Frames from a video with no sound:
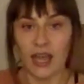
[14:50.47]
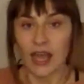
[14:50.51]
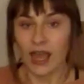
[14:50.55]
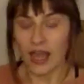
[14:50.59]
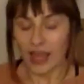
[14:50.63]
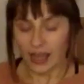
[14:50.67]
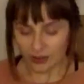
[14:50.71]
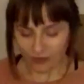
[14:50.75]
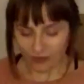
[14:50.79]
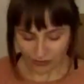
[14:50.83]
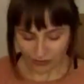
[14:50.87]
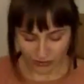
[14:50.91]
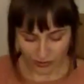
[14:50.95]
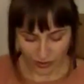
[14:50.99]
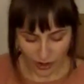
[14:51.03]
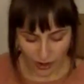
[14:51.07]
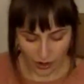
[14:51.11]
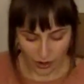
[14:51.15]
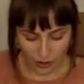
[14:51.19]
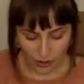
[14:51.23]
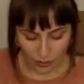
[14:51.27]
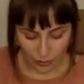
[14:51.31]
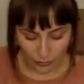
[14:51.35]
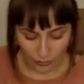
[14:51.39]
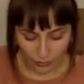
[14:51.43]
And
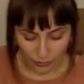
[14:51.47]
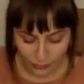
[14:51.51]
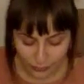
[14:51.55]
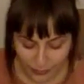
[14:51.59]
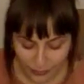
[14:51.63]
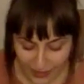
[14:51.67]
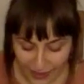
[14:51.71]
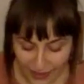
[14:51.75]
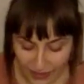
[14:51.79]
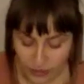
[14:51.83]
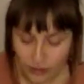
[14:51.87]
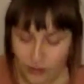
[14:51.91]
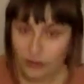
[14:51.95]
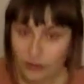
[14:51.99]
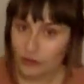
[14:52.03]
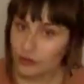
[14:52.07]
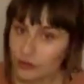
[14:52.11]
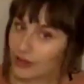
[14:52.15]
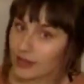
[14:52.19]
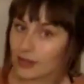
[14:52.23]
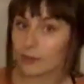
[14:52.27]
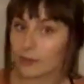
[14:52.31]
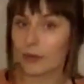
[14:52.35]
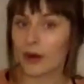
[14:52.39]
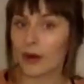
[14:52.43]
so for that
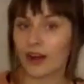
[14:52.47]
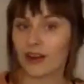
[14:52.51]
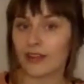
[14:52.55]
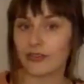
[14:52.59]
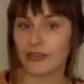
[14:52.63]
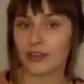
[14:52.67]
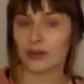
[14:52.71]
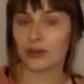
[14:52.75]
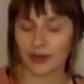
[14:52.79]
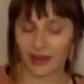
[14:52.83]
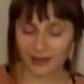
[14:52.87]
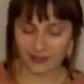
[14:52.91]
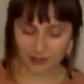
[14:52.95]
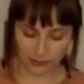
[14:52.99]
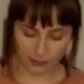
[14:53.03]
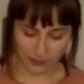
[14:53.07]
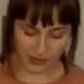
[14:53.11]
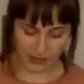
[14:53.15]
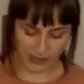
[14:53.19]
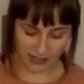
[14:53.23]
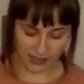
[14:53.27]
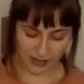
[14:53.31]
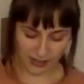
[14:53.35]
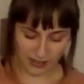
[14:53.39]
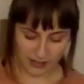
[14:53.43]
nutrient part of the
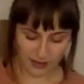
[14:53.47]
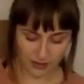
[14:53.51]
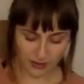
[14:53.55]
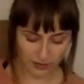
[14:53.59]
recipe,